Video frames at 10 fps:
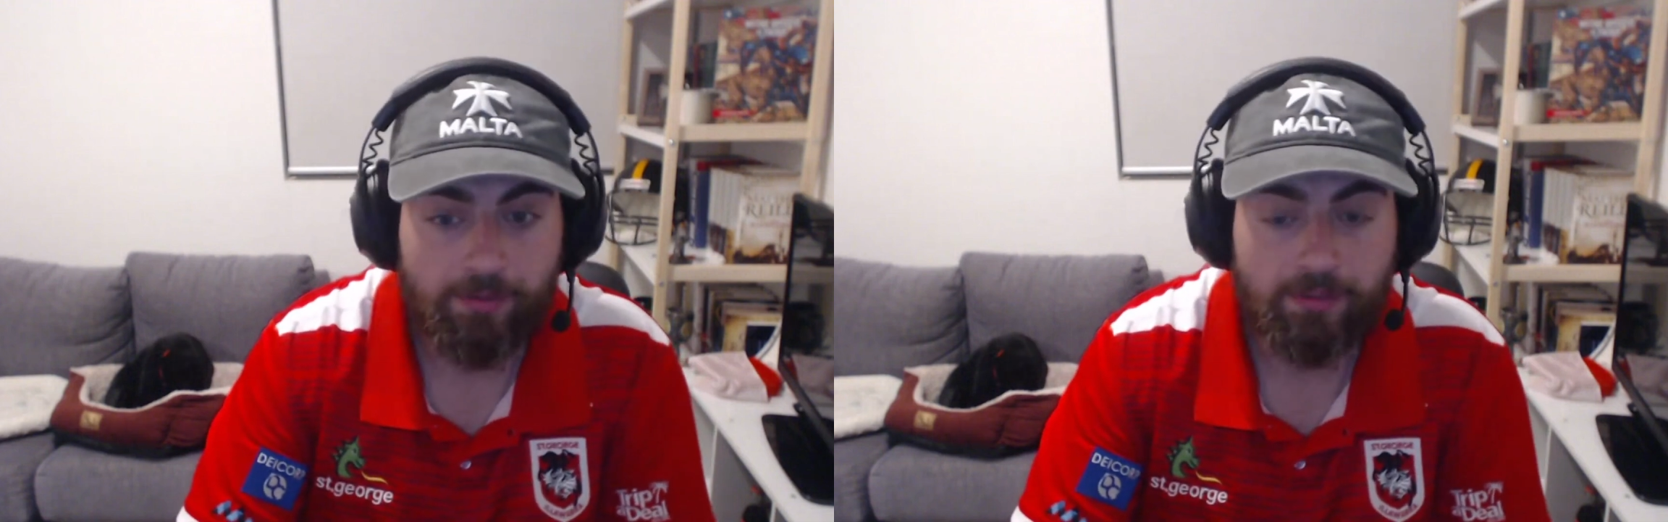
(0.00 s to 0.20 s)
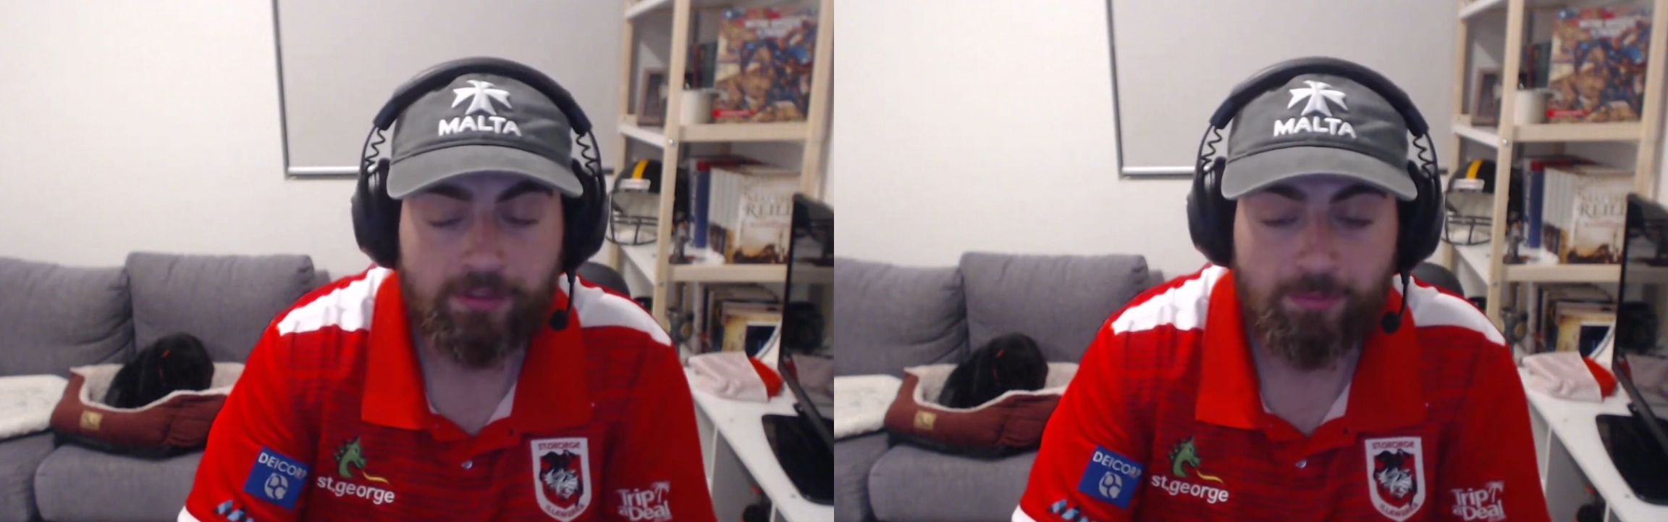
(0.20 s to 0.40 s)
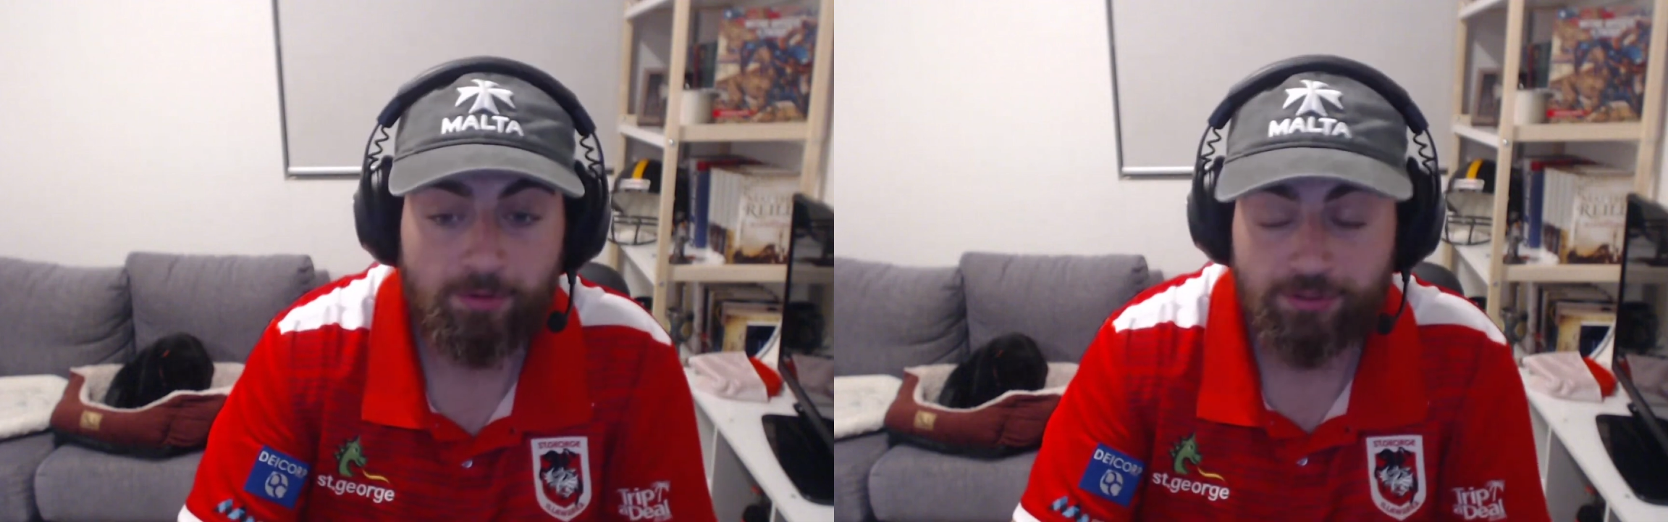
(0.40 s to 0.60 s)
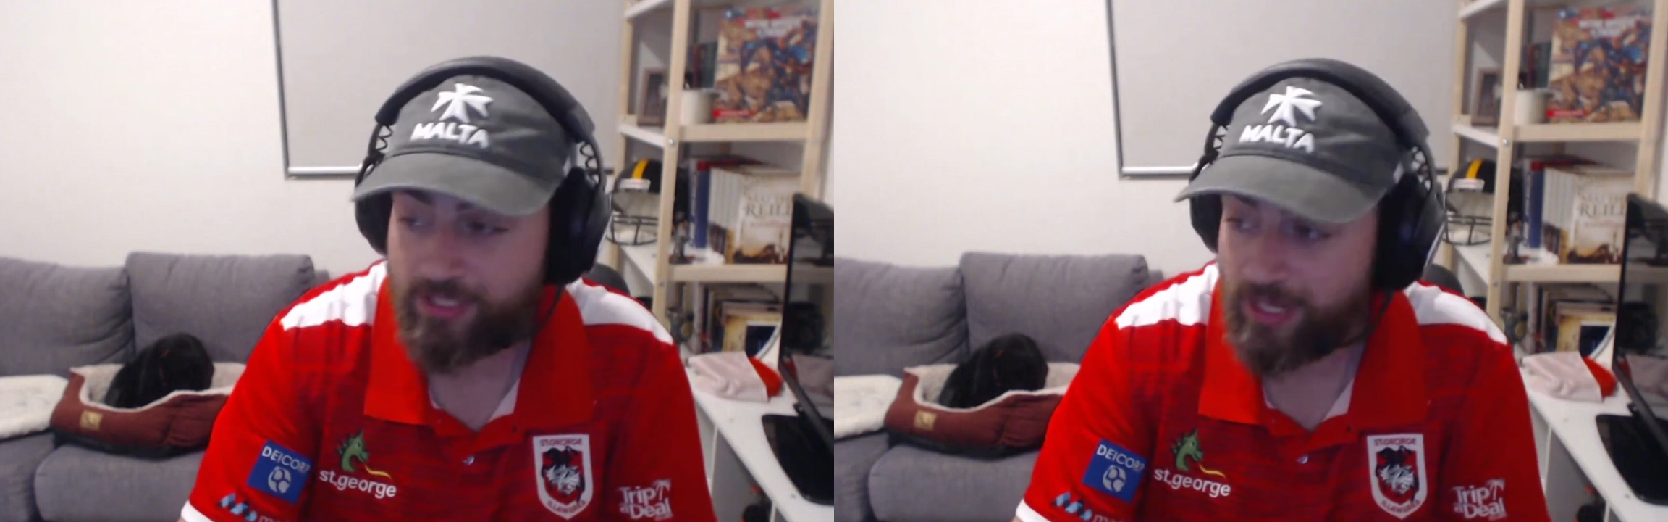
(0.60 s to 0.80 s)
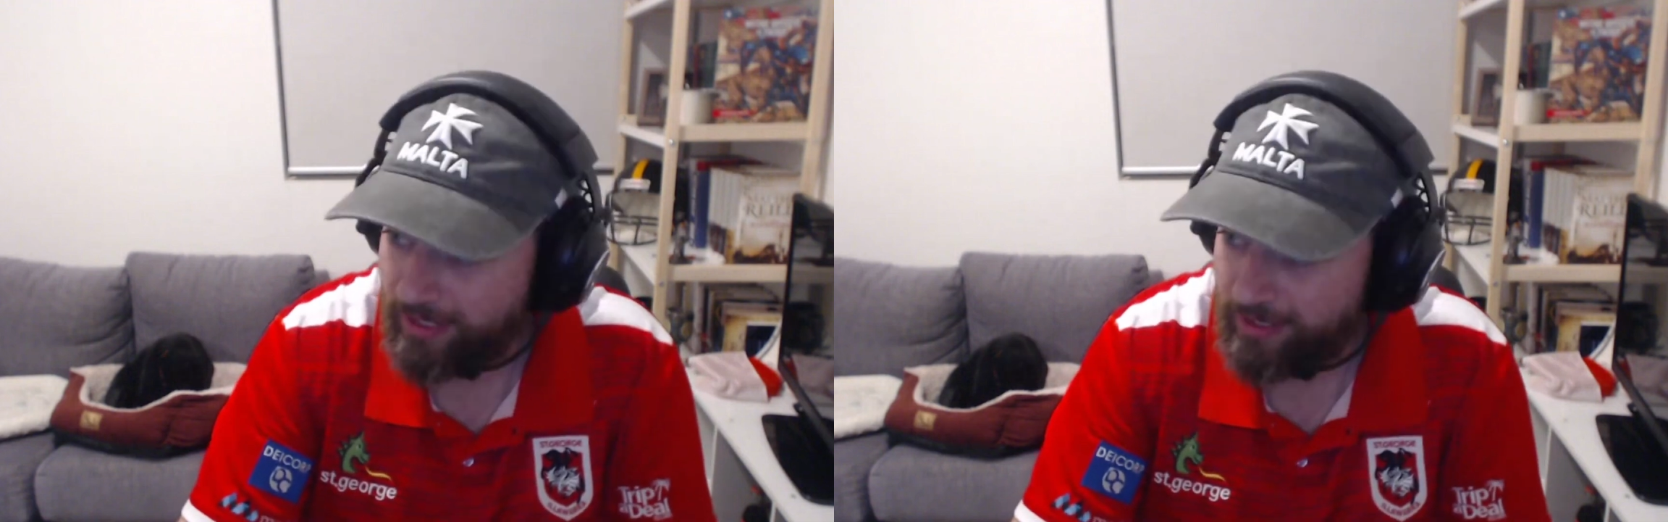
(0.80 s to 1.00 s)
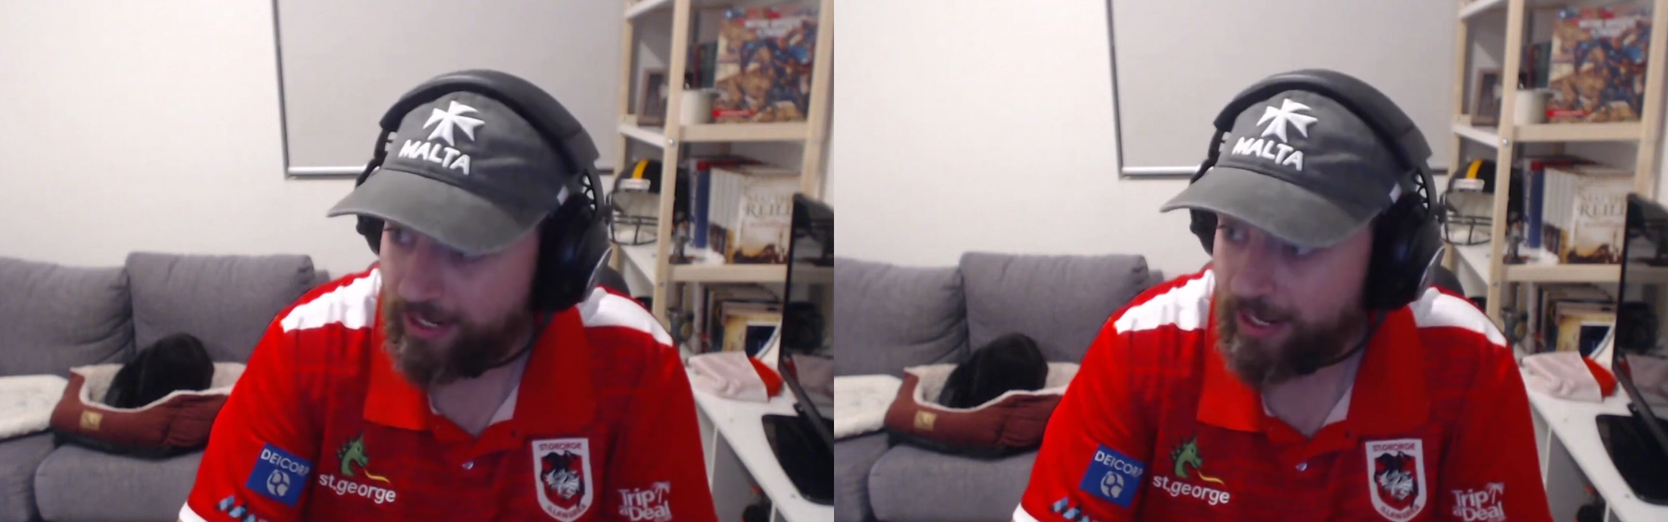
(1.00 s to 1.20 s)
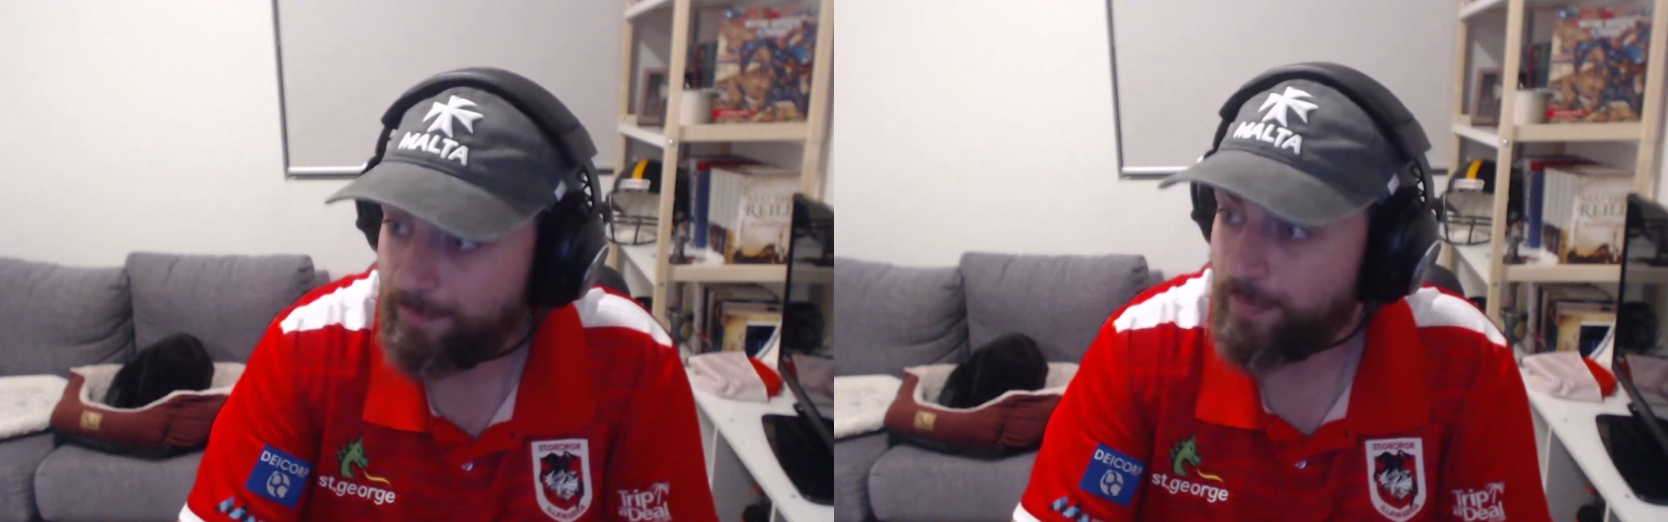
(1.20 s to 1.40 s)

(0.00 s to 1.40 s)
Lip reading: debut starting game.